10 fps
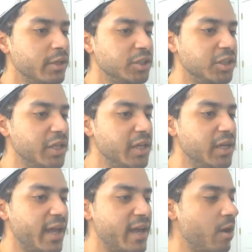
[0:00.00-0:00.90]

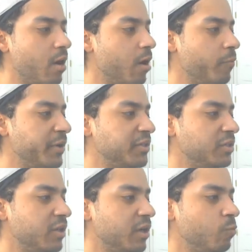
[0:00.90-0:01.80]
She had always
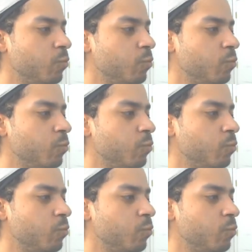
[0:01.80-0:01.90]
done